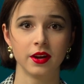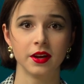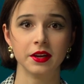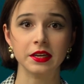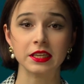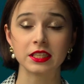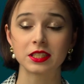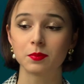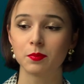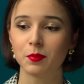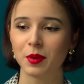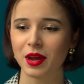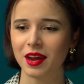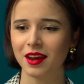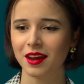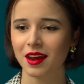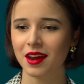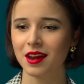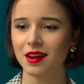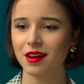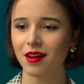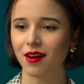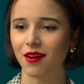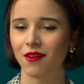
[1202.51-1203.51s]

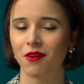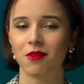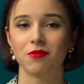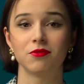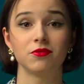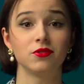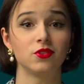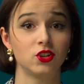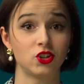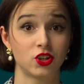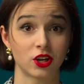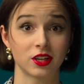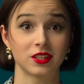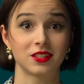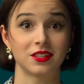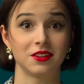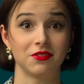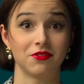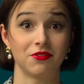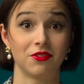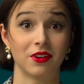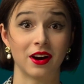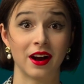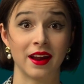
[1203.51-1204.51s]
Speaking of
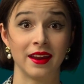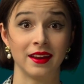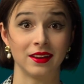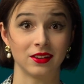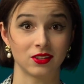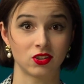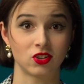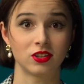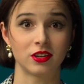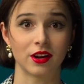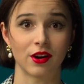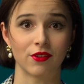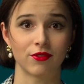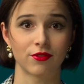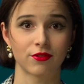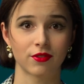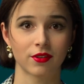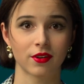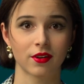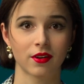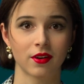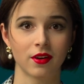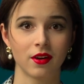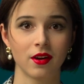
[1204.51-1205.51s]
justifying stuff,
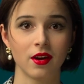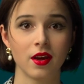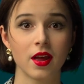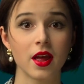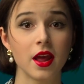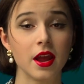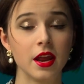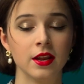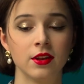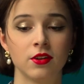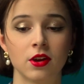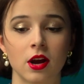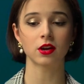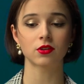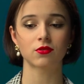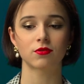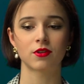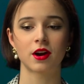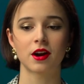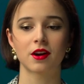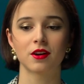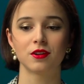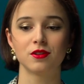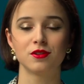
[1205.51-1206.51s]
in
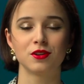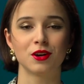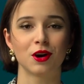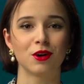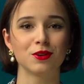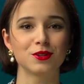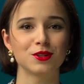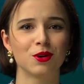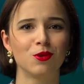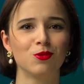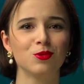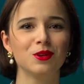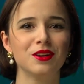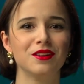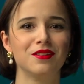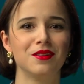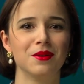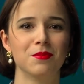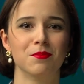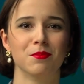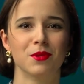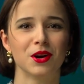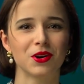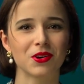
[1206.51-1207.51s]
Nutcracker, not only the
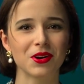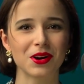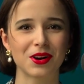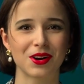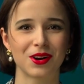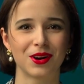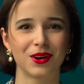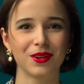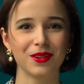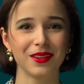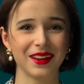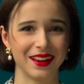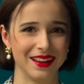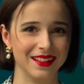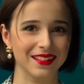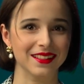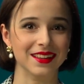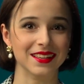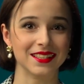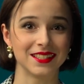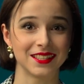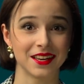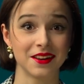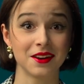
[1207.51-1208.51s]
miracle in
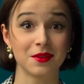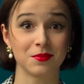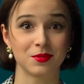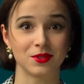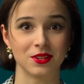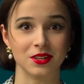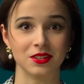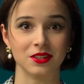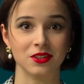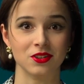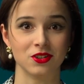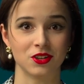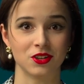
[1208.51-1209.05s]
the synopsis